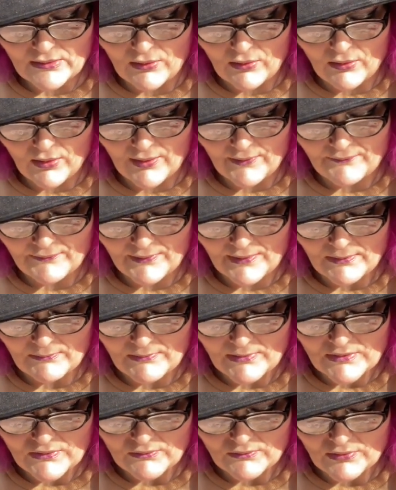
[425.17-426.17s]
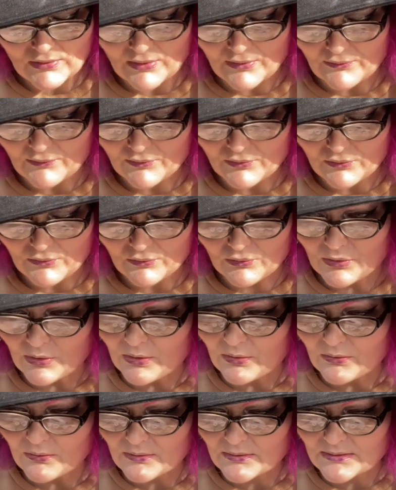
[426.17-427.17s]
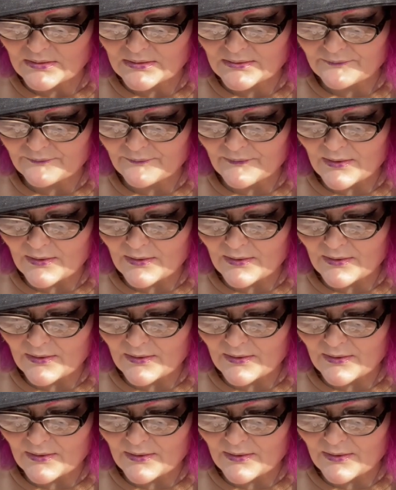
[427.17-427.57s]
ivy, mistletoe, yule logs.